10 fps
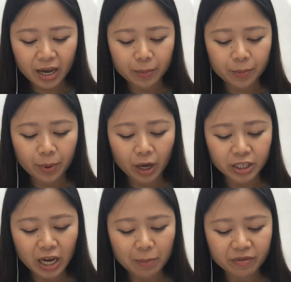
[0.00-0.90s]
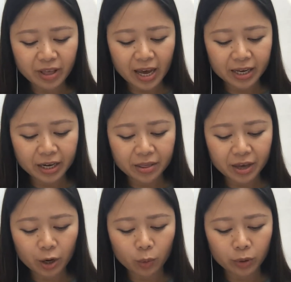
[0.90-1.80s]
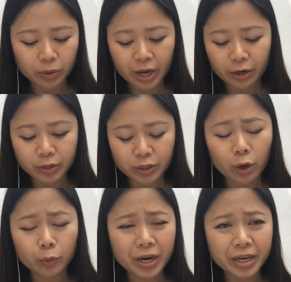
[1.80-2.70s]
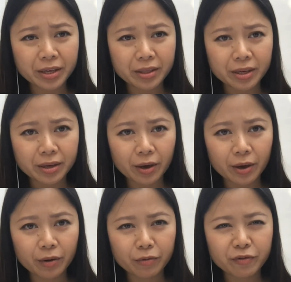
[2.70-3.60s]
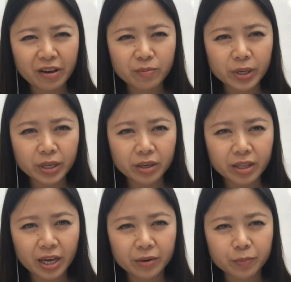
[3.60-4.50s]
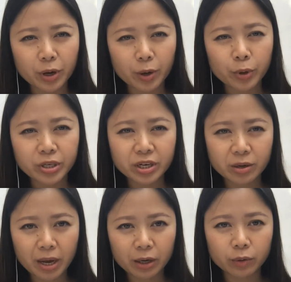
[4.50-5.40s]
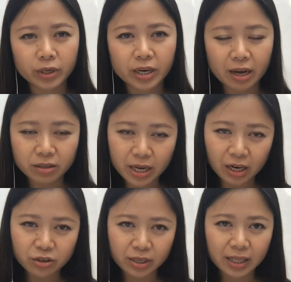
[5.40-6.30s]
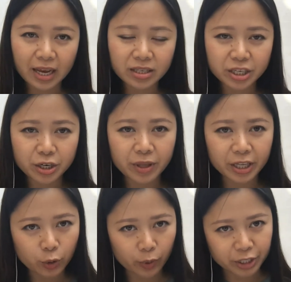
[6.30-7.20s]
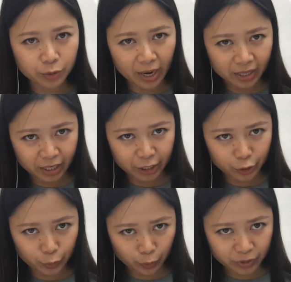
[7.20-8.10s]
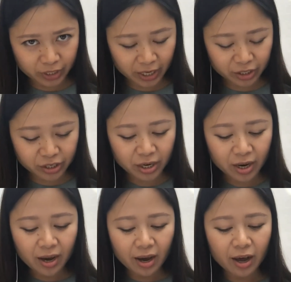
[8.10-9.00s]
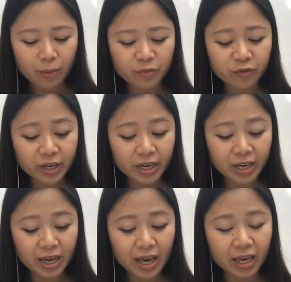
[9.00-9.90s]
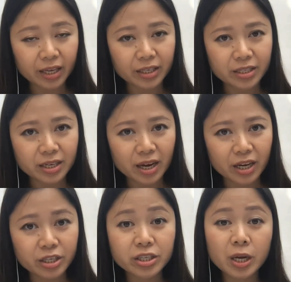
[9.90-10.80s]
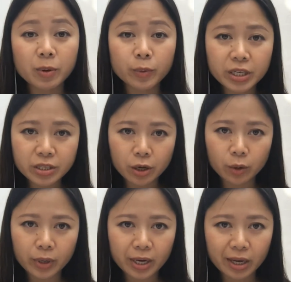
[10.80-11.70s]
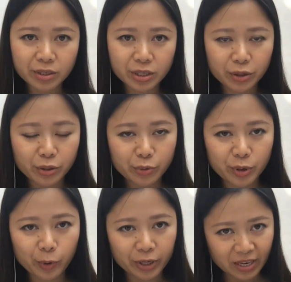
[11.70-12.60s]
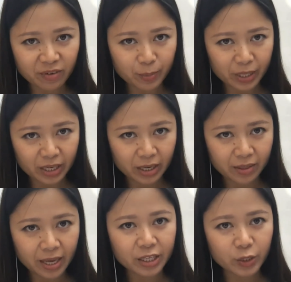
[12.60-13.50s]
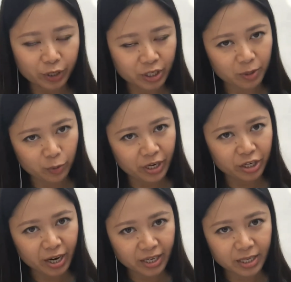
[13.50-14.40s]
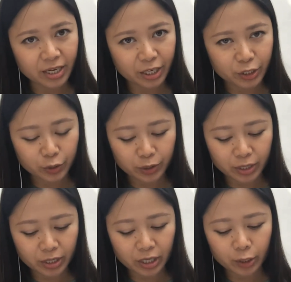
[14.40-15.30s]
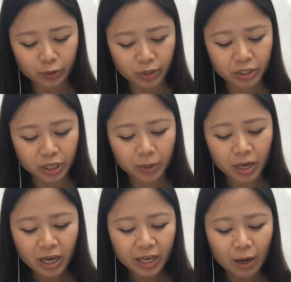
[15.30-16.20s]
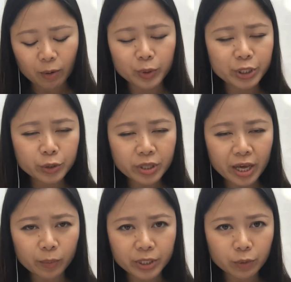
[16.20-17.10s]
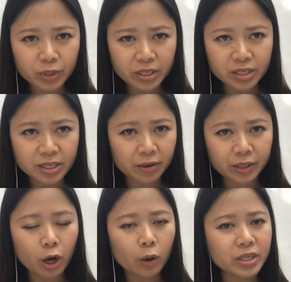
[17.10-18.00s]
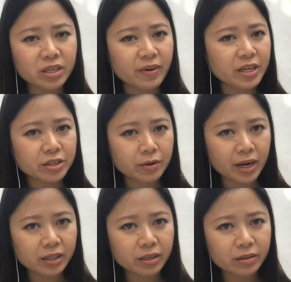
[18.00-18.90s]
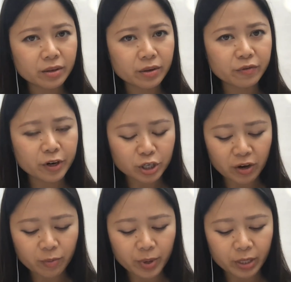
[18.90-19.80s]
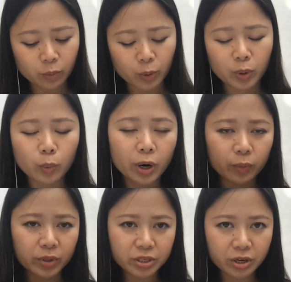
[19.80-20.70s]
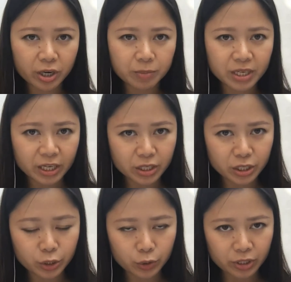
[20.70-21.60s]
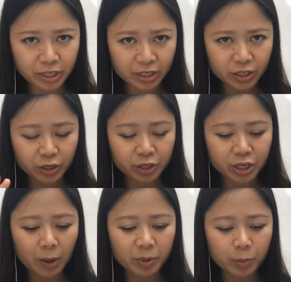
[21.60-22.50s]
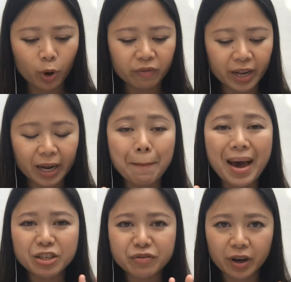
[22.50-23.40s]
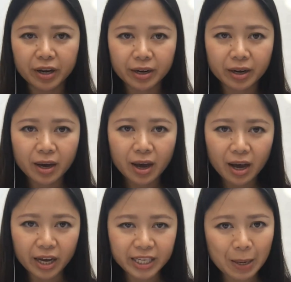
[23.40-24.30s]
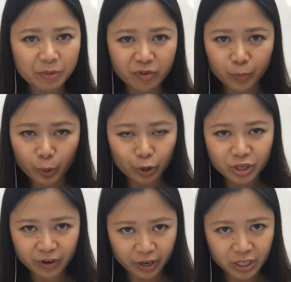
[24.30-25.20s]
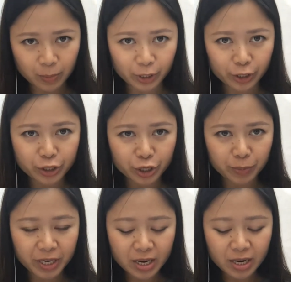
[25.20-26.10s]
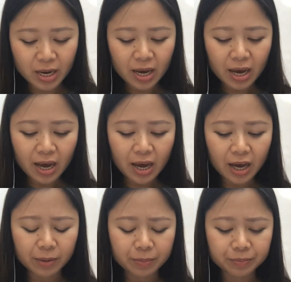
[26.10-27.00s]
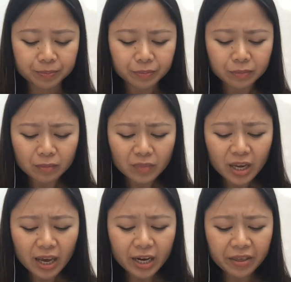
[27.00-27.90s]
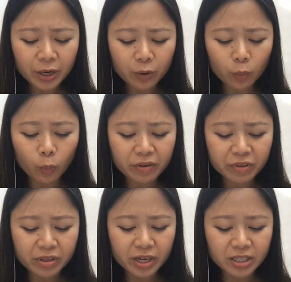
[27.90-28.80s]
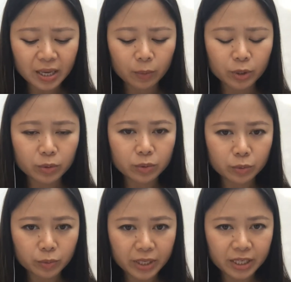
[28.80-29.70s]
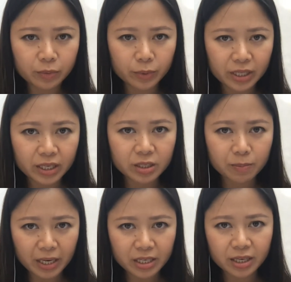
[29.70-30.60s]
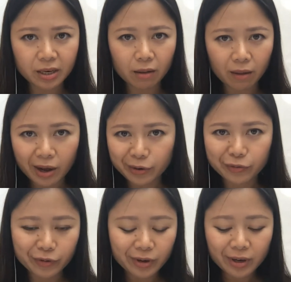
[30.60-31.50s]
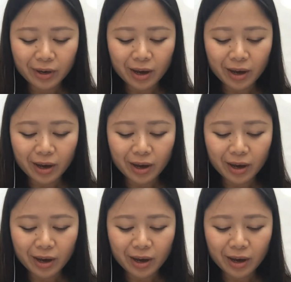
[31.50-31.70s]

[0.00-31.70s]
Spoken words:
On top of that, there's already the 5 billion that President Macron announced actually last year that's going directly into growth stage funding. And just a couple of weeks ago, we announced another 3.7 billion that is going to be reinjected into the ecosystem. Now, when we do that, we don't necessarily always invest directly. The French government, when we work with startups, tends to adopt more of like a match fund type of approach, very similar to Germany. And I think one of the things that we're really, really spending a lot of